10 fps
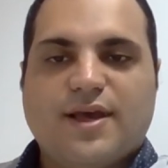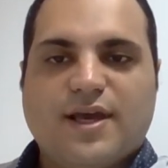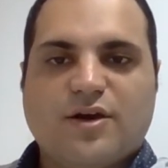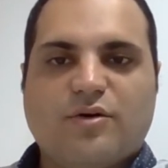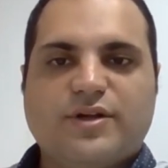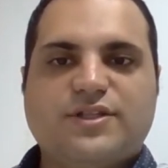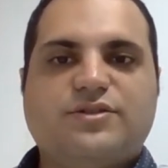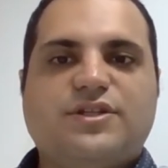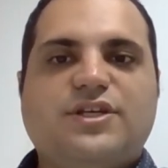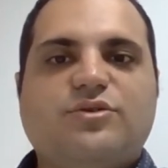According to
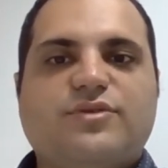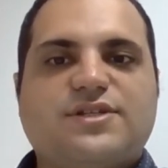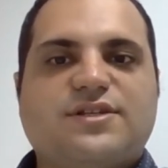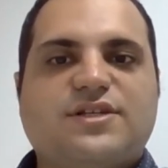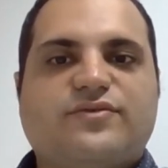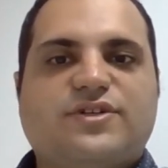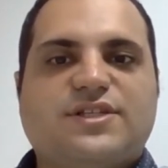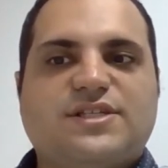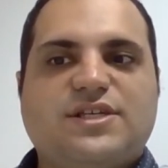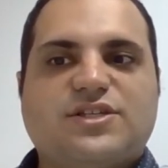the US Center for
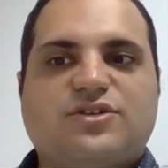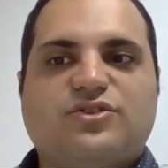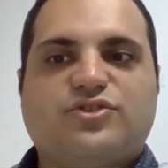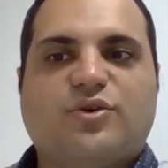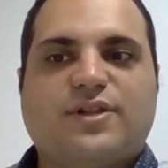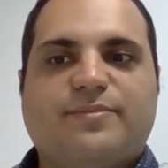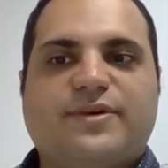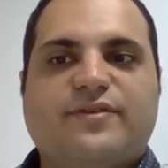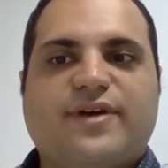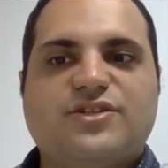Disease Control and
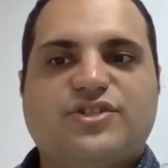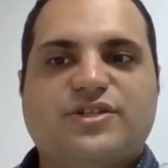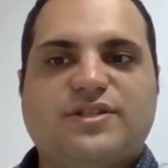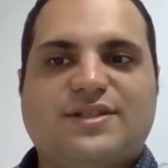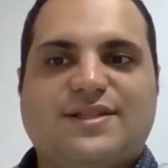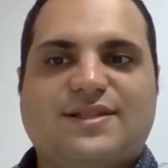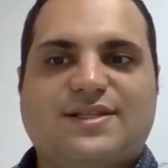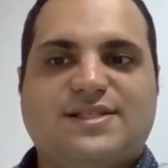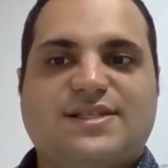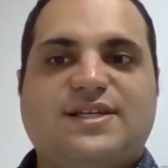Prevention,
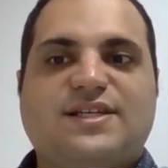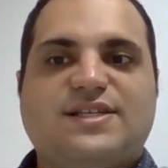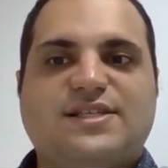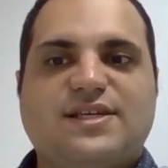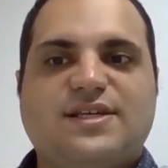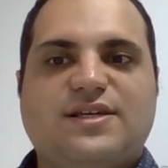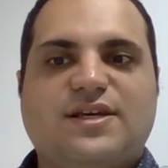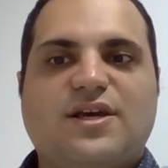the CDC,